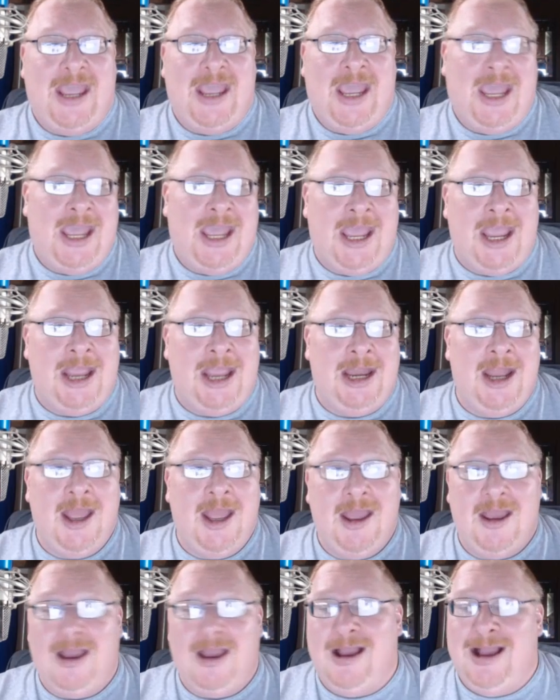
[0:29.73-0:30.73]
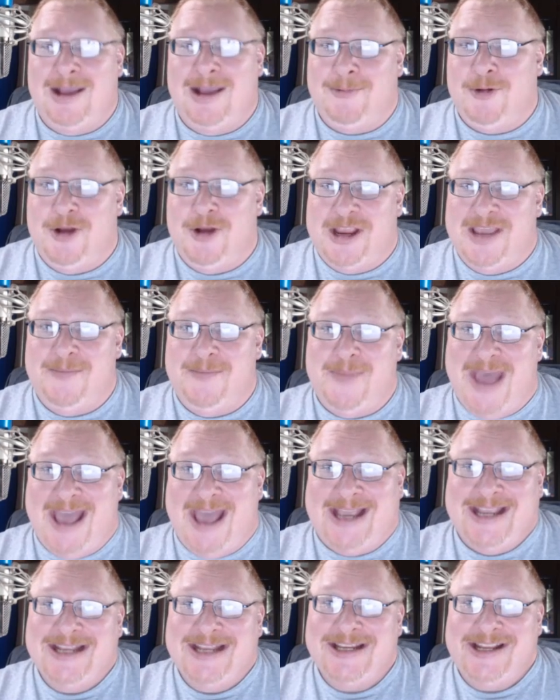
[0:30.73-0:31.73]
And I'm going to get
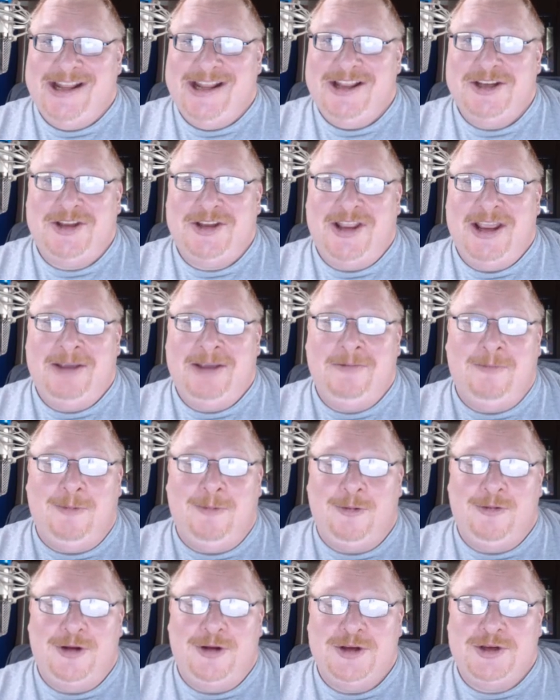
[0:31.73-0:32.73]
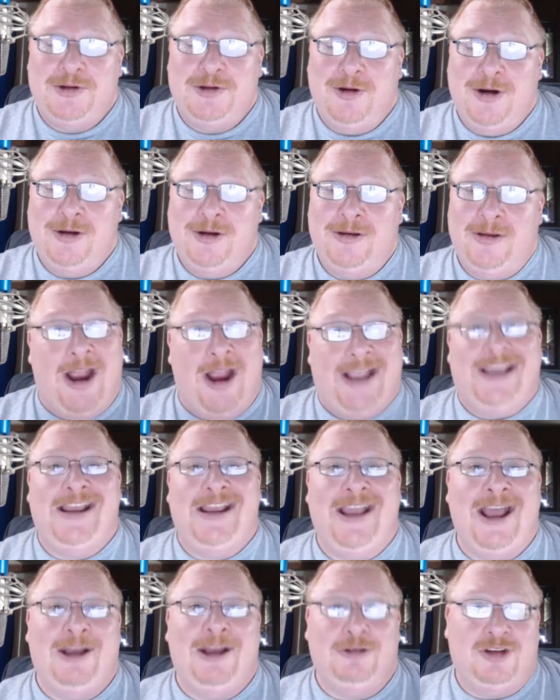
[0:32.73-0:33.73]
back into this thing. We're going to start
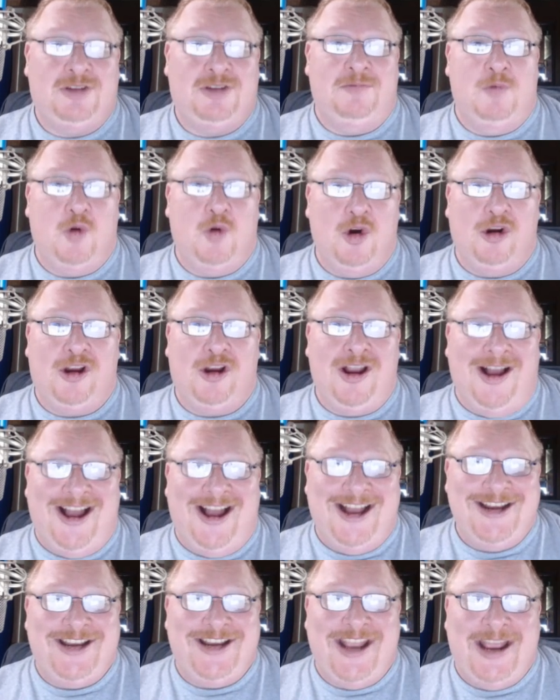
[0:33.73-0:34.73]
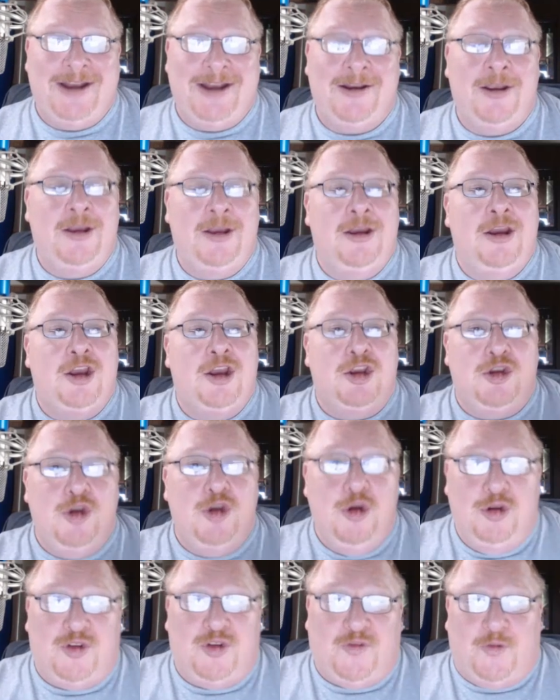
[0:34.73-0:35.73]
cranking out some more content,
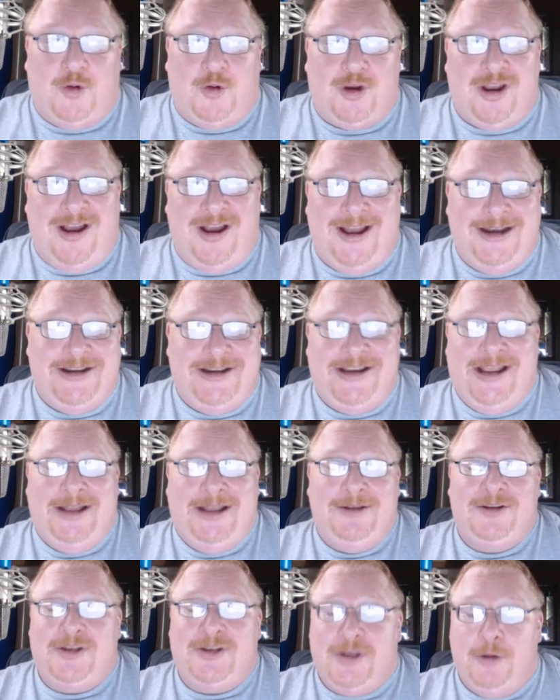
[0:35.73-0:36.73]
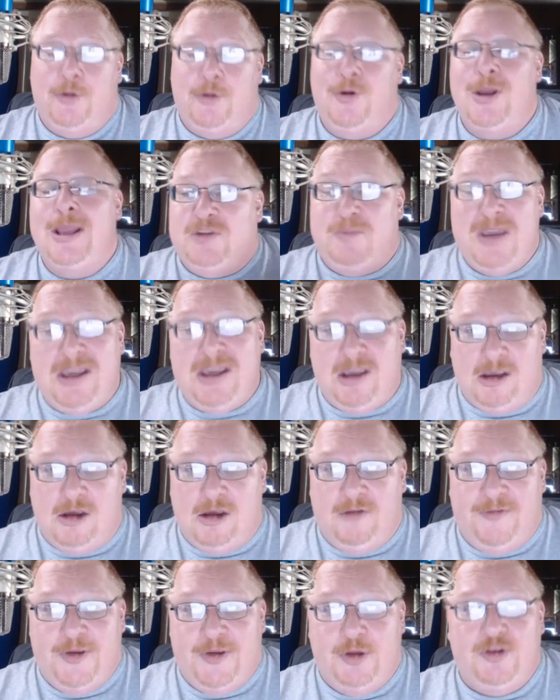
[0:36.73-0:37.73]
useful content. So
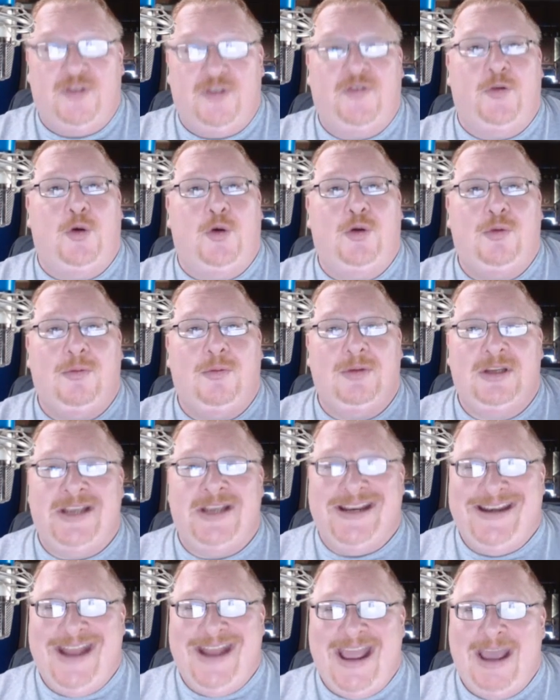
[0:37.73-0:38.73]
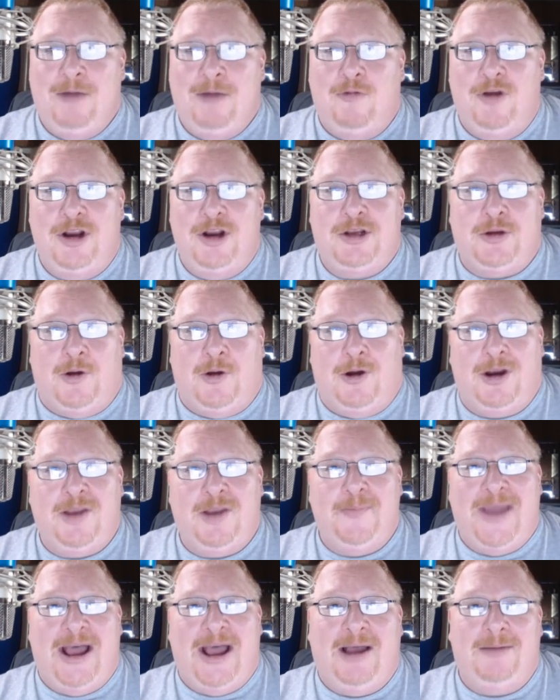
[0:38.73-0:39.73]
speaking of useful, today I want to
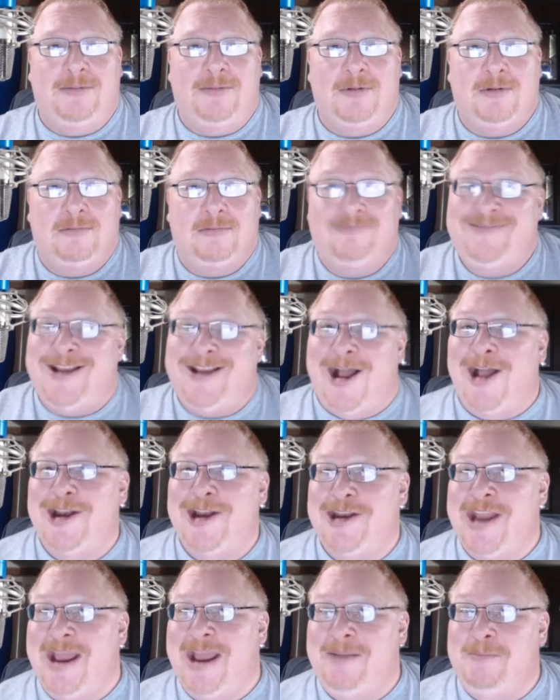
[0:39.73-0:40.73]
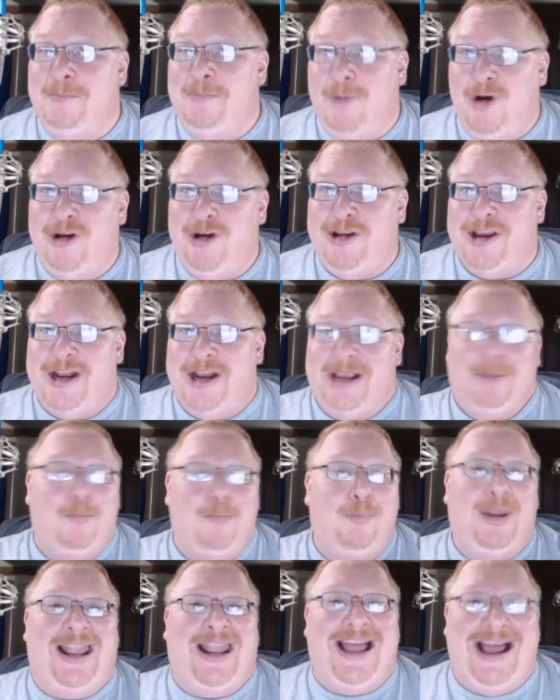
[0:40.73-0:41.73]
talk about content marketing,
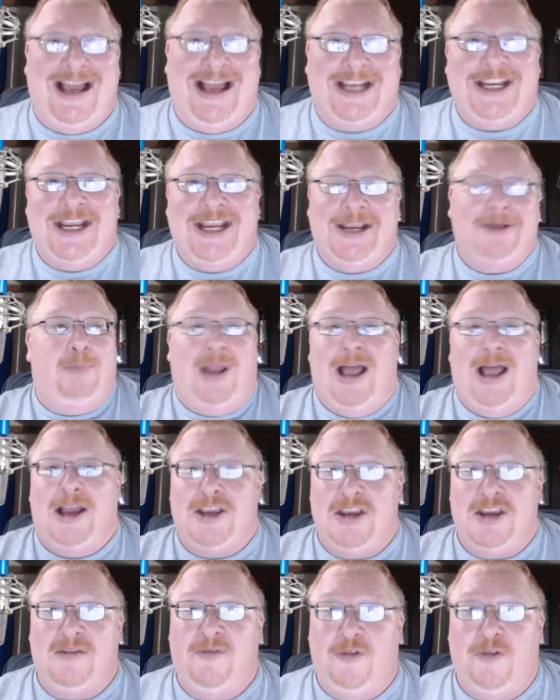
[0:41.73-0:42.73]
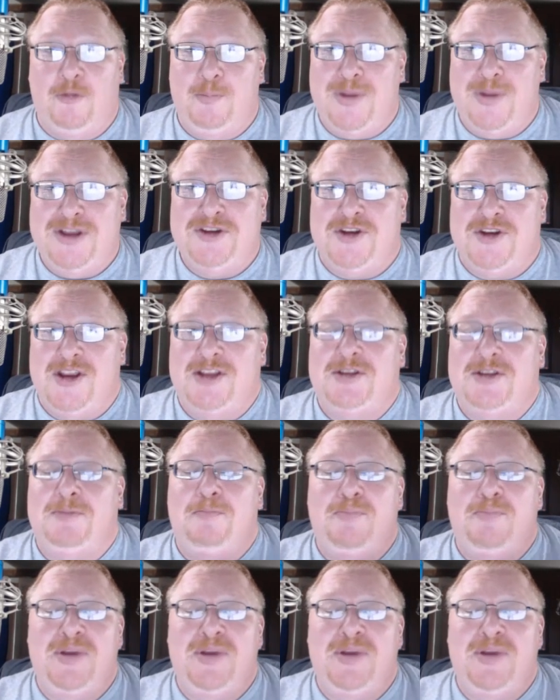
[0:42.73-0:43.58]
blogging for business